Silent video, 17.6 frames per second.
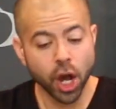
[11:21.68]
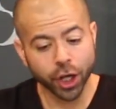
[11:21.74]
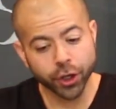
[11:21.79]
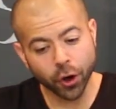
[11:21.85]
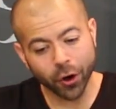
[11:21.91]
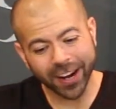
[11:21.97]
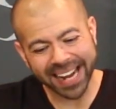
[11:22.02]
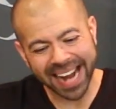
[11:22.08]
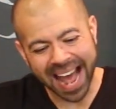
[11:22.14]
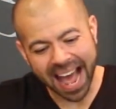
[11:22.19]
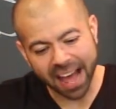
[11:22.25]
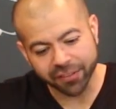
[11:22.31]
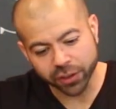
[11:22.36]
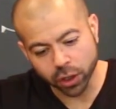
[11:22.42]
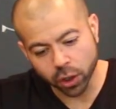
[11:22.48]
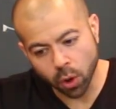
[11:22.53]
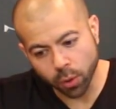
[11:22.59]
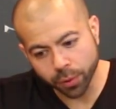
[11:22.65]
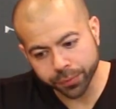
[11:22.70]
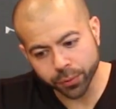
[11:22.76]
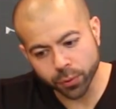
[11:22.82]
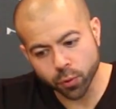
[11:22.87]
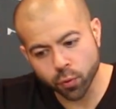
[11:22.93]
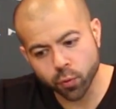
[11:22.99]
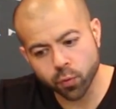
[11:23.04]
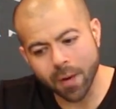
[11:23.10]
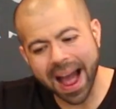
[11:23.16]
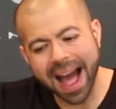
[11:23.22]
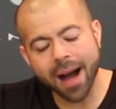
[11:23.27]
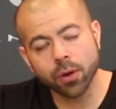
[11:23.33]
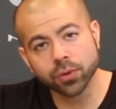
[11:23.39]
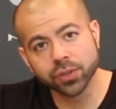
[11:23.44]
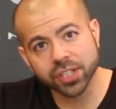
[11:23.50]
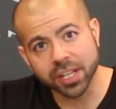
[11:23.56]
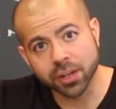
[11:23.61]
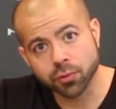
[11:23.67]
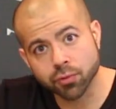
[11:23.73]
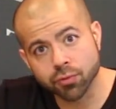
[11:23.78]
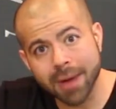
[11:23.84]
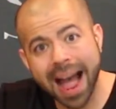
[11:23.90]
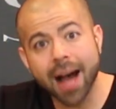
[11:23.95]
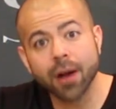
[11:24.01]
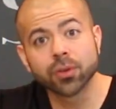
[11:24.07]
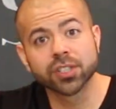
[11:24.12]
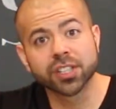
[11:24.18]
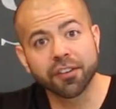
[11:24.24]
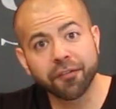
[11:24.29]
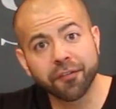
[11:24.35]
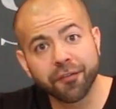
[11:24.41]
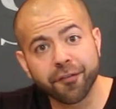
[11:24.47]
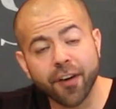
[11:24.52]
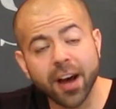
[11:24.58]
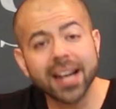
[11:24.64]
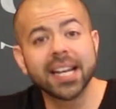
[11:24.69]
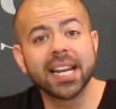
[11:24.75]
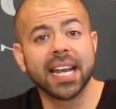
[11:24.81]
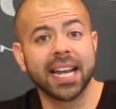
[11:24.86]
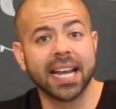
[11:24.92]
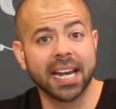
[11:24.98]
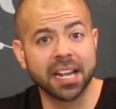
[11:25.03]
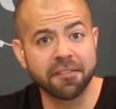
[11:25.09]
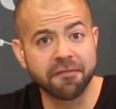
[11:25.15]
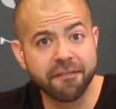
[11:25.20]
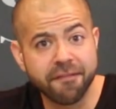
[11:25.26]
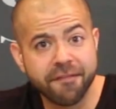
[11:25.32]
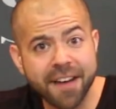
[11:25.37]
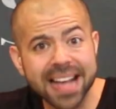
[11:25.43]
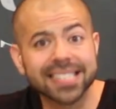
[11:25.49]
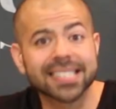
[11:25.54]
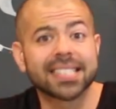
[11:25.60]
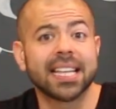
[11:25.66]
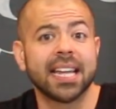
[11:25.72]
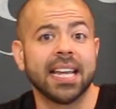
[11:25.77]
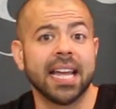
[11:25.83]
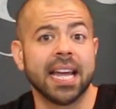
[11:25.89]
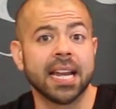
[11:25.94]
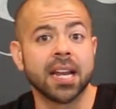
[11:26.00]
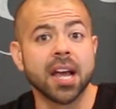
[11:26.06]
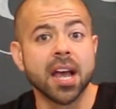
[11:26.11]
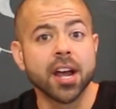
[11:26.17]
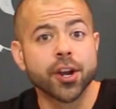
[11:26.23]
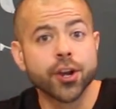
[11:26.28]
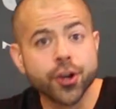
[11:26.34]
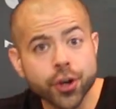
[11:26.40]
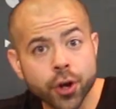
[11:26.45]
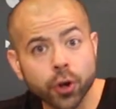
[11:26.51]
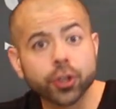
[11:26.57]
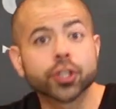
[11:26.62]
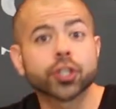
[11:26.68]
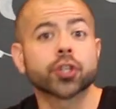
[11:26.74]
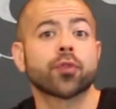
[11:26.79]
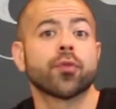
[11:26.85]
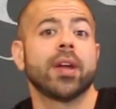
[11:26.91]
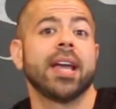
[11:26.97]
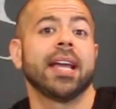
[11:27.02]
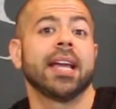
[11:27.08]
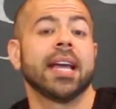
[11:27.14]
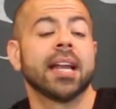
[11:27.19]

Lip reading: You're going to have to go through rounds and rounds of funding and investing and nurturing,